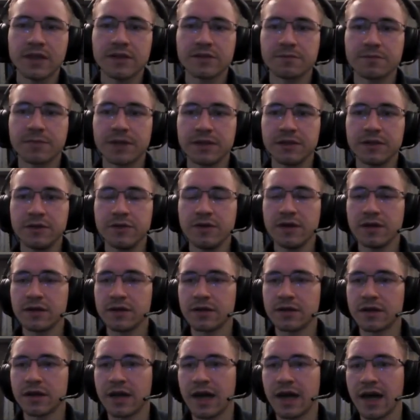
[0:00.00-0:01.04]
But you
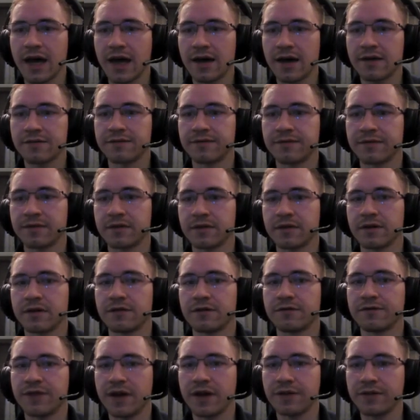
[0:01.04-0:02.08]
have
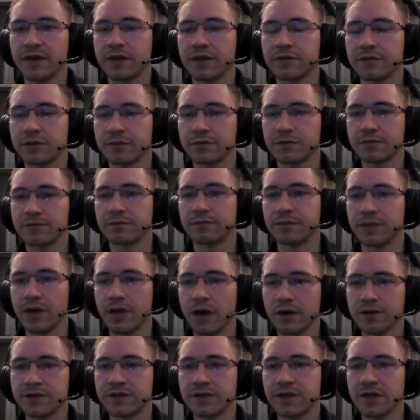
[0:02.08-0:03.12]
500
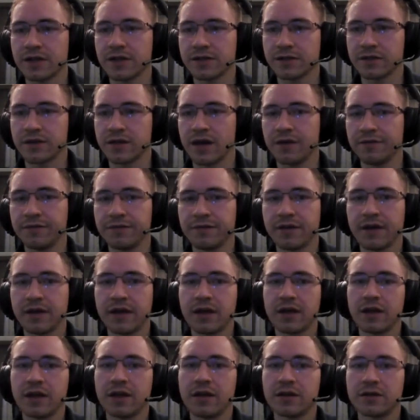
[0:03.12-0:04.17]
blocks is enough
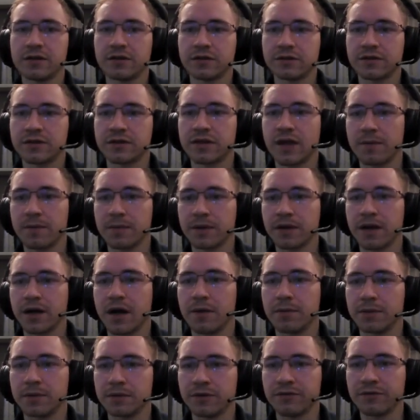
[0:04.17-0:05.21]
to set up a
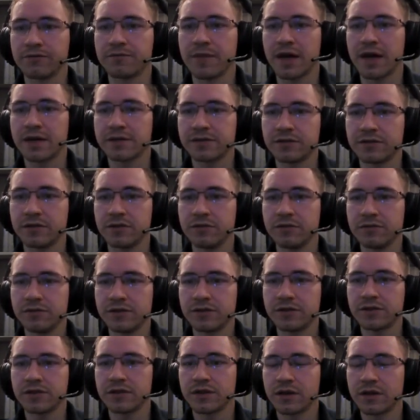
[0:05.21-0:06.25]
couple of master
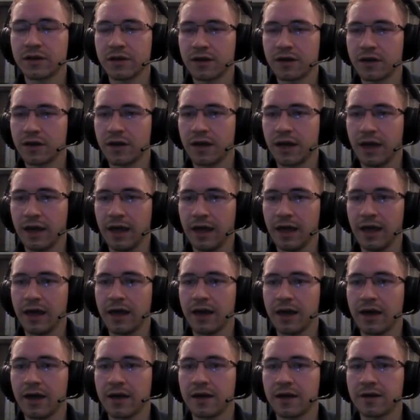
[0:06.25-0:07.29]
nodes
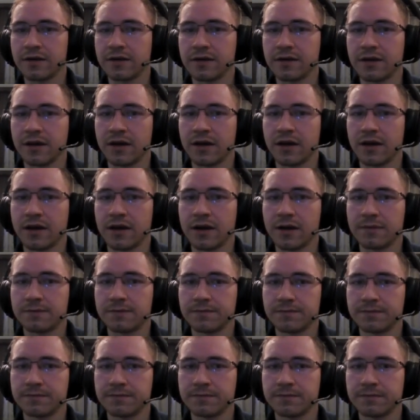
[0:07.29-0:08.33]
and
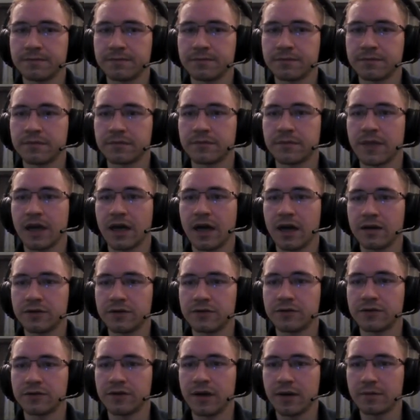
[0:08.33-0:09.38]

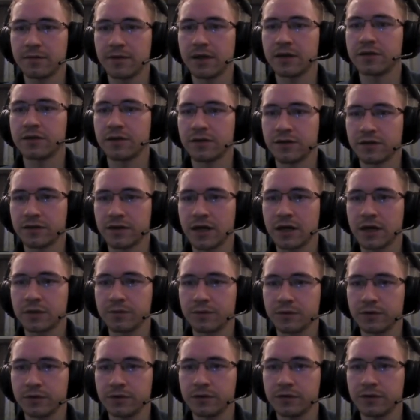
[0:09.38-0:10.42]
enter them into the
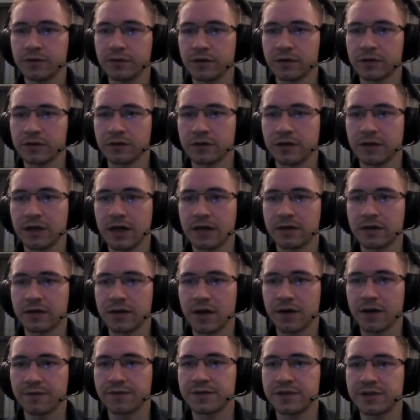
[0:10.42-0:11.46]
network and get
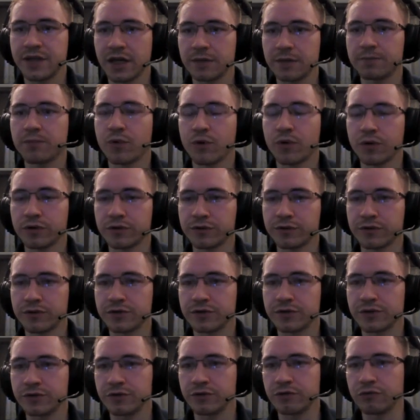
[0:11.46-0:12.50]
enough stake
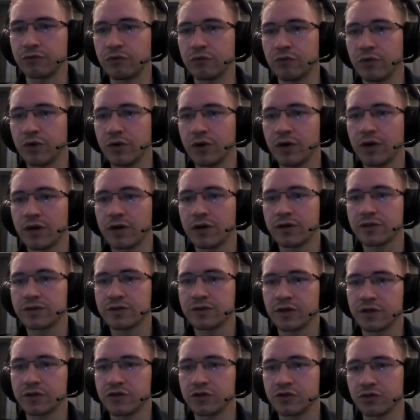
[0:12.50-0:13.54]
pointers to
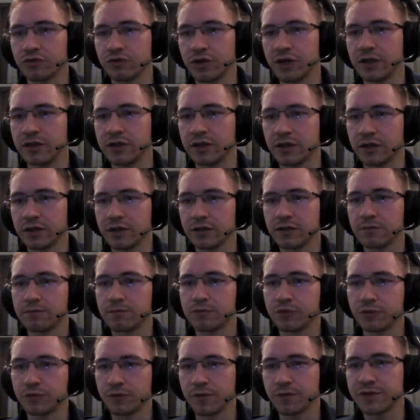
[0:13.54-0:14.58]
start generating
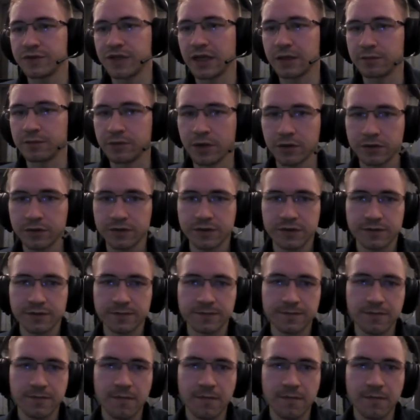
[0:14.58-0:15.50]
proof of stake blocks.